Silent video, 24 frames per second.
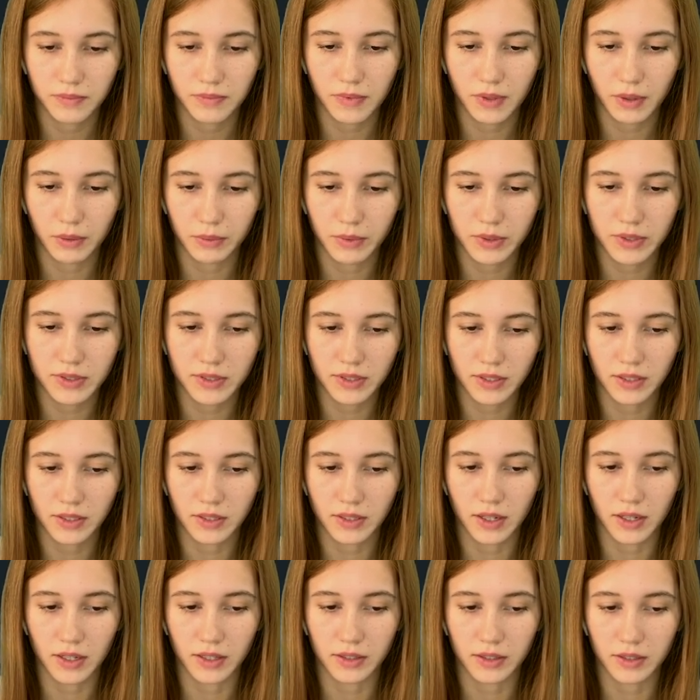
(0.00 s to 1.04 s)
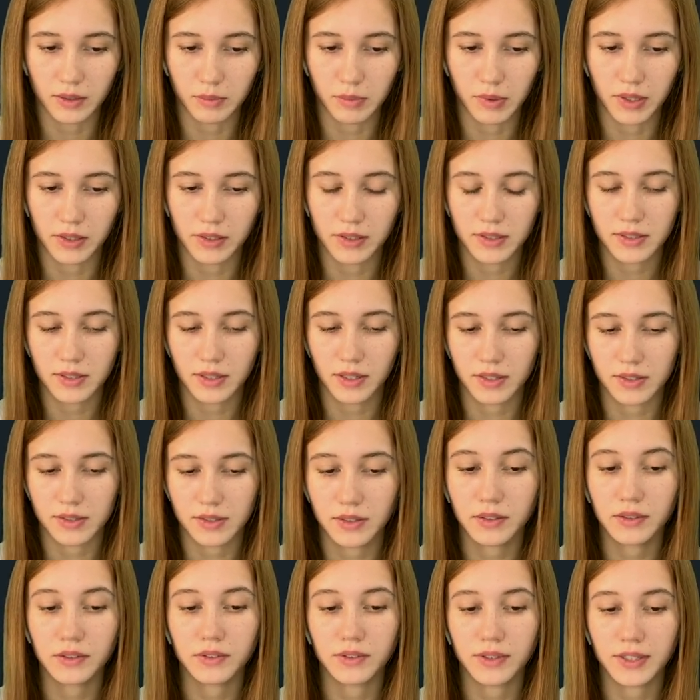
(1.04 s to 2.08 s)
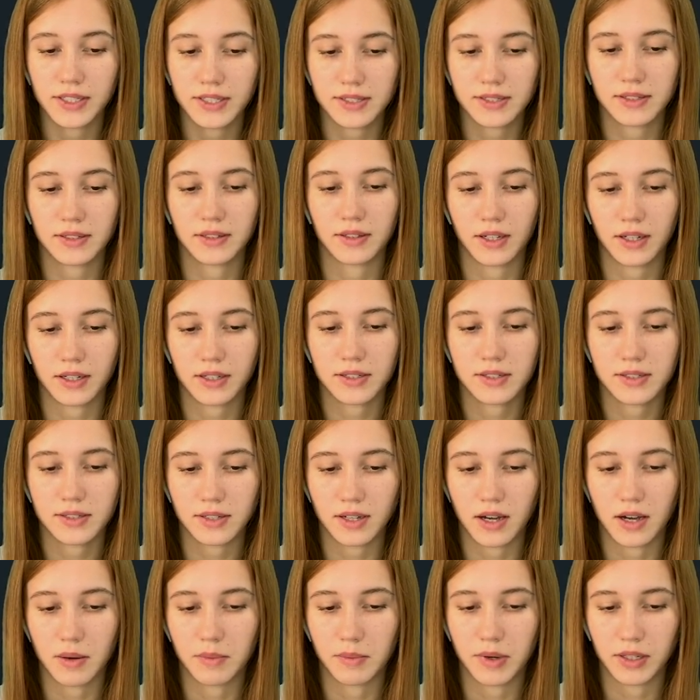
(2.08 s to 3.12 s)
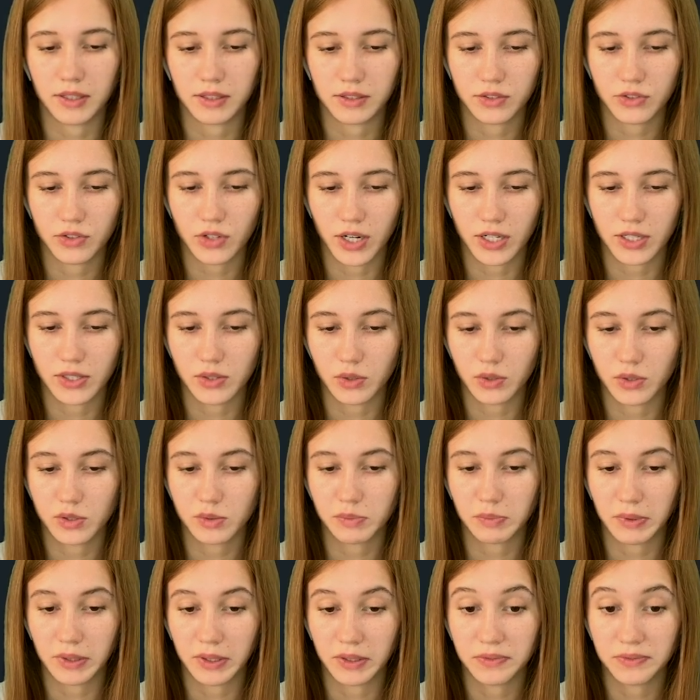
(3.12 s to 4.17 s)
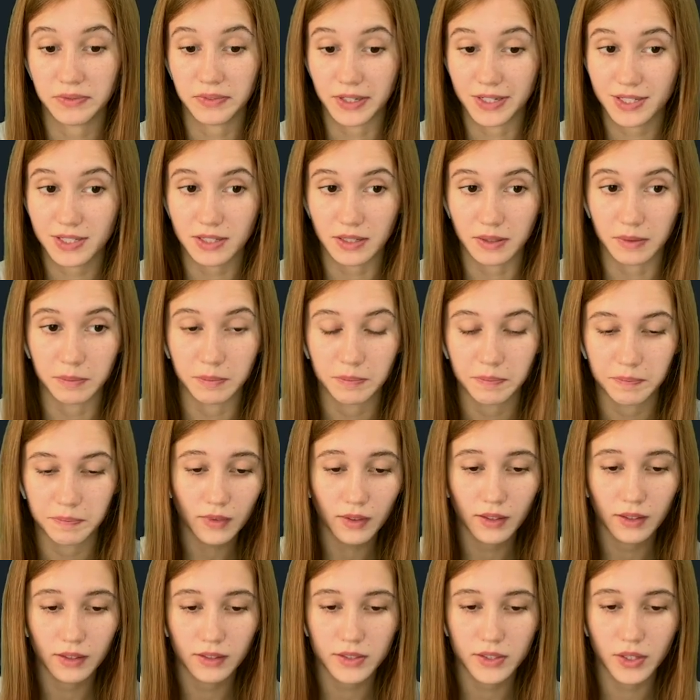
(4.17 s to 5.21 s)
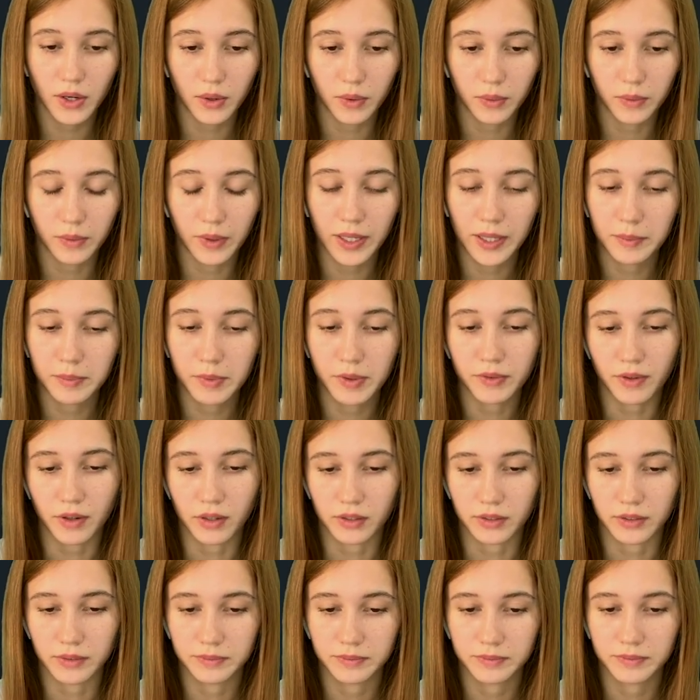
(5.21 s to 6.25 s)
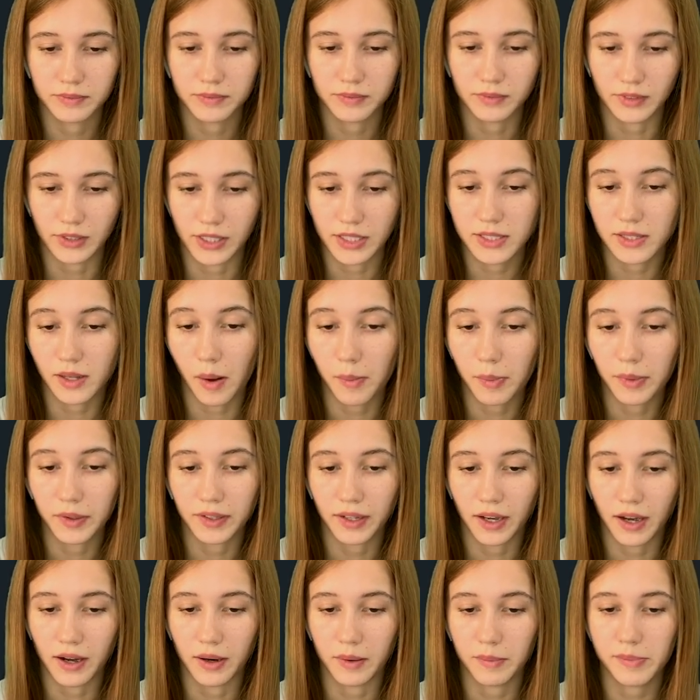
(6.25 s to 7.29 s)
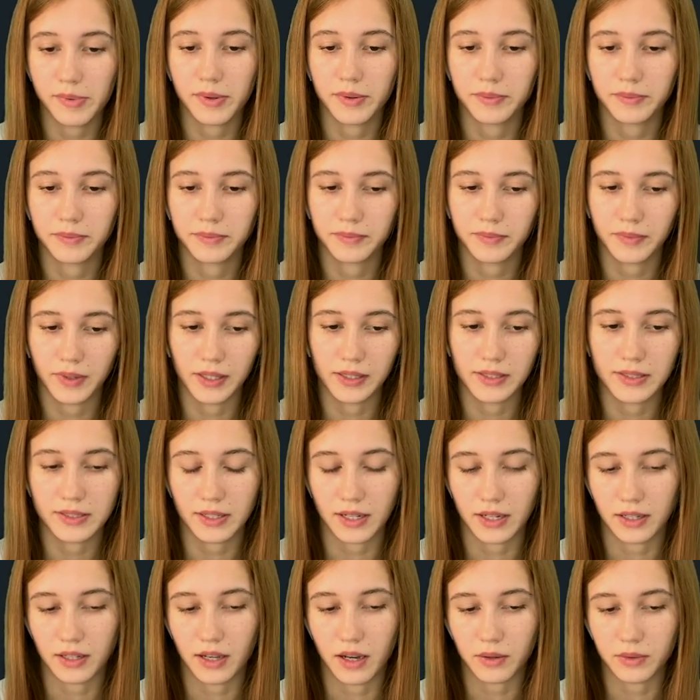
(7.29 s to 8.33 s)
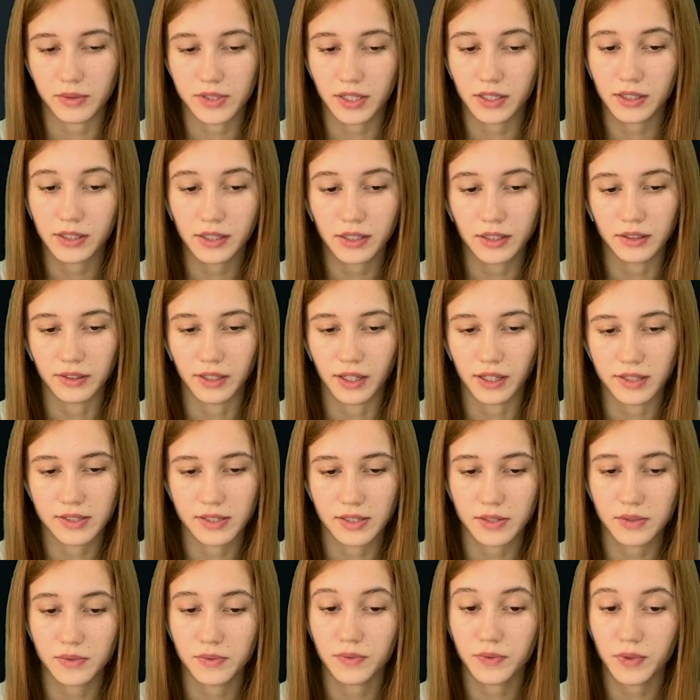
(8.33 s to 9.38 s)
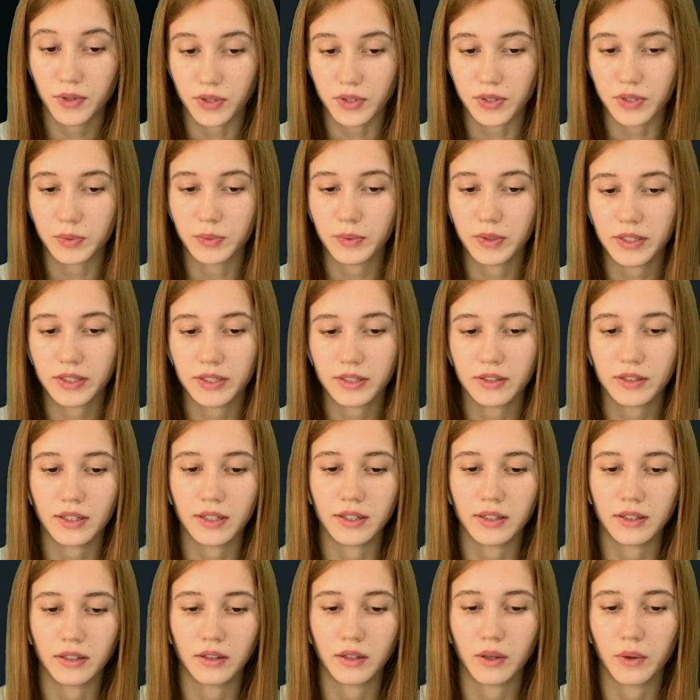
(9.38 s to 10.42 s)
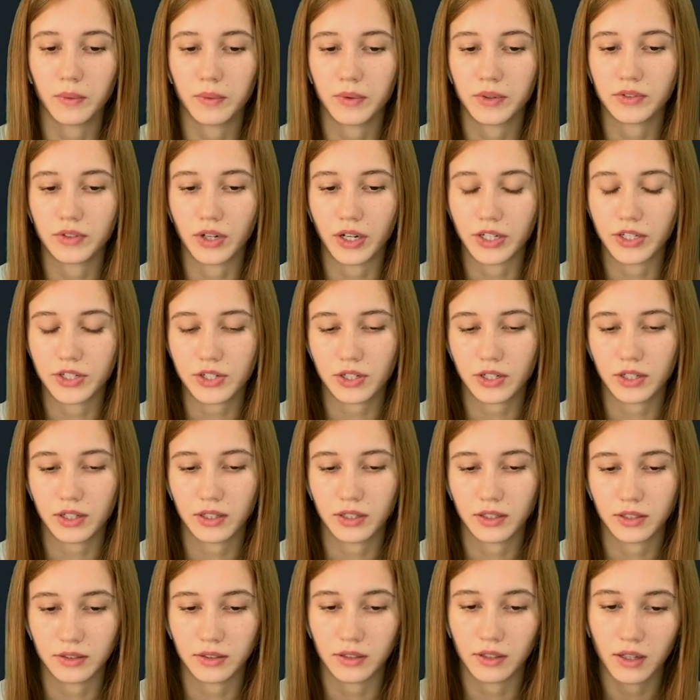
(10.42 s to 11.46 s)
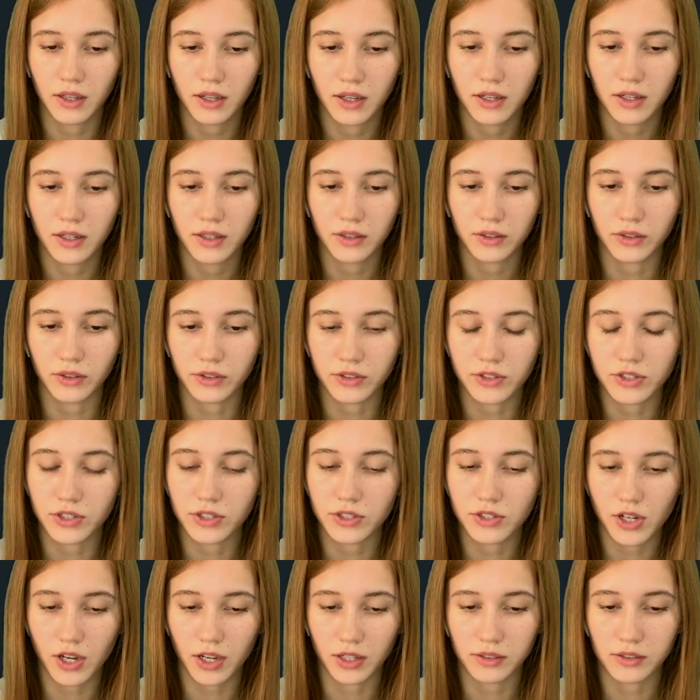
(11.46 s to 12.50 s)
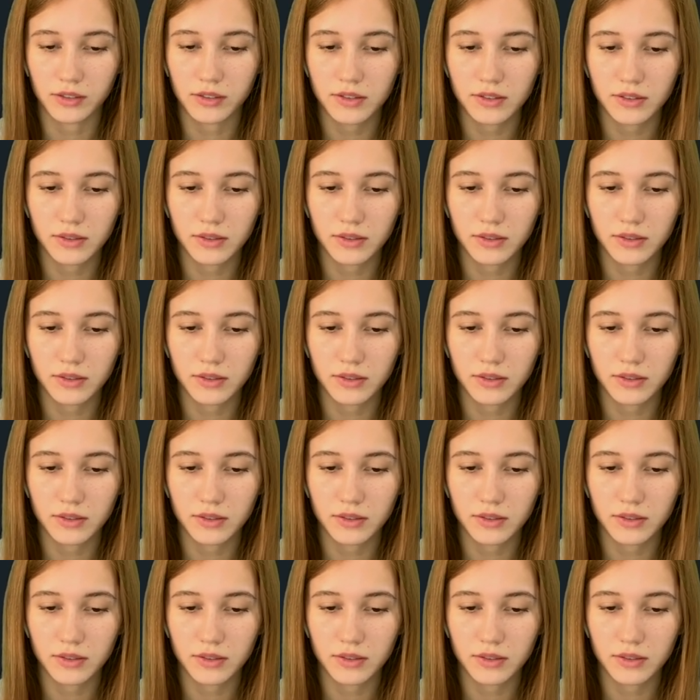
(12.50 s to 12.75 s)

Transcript: We see that the balance has increased. Next time I'll try to explain faster. So we move on. Let's open up and start our technical analysis. First, we're in the lower range in non-chain channels.